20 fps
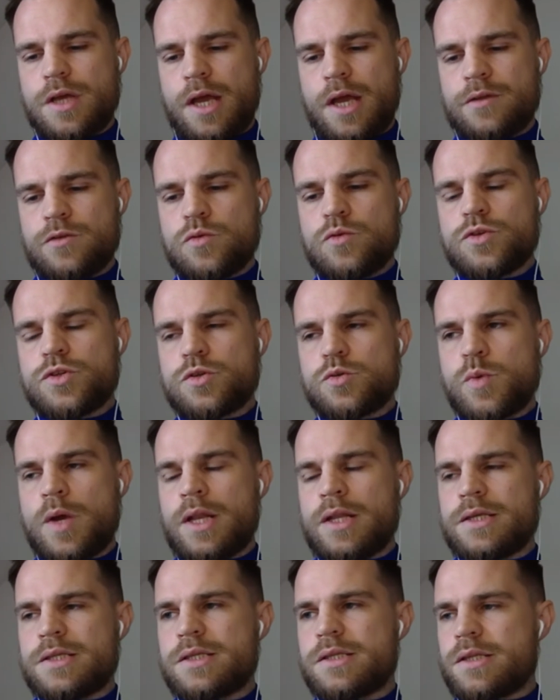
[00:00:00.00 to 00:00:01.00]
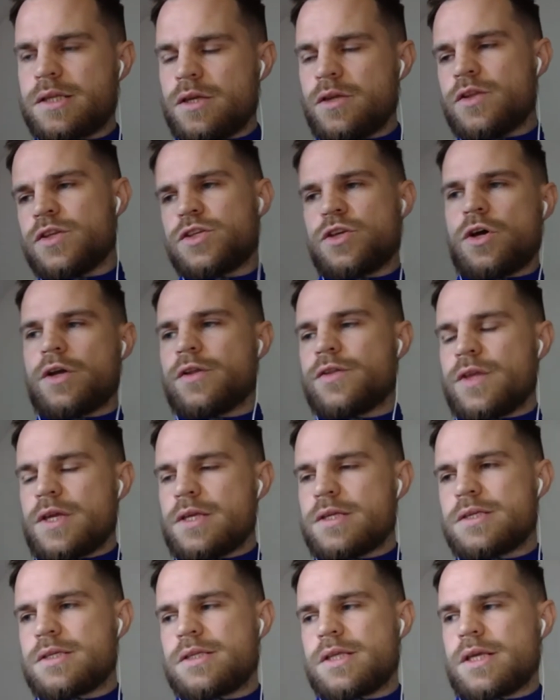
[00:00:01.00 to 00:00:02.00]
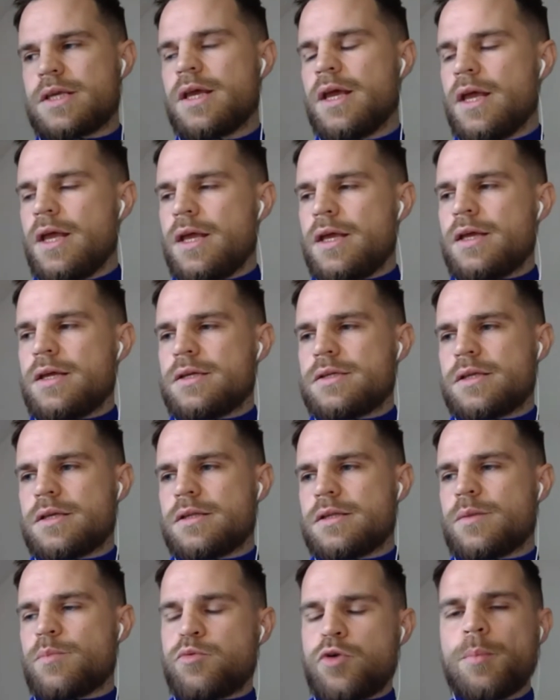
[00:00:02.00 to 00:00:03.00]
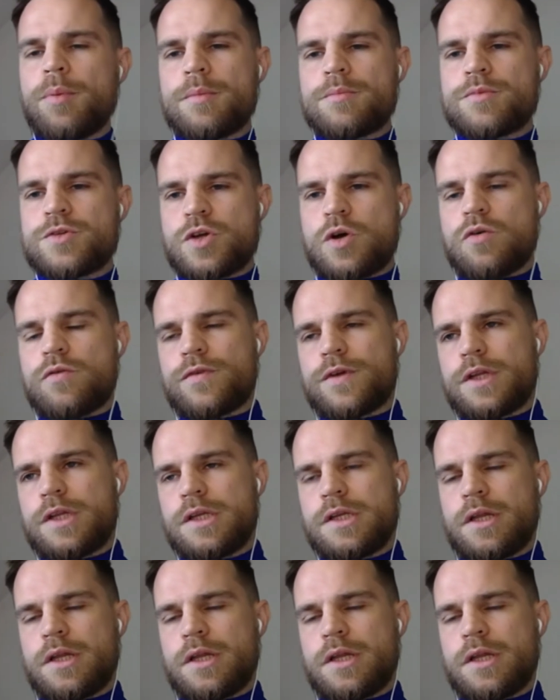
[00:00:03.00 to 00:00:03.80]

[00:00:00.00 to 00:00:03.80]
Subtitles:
And also, as well, is the other side of things is the problem solving.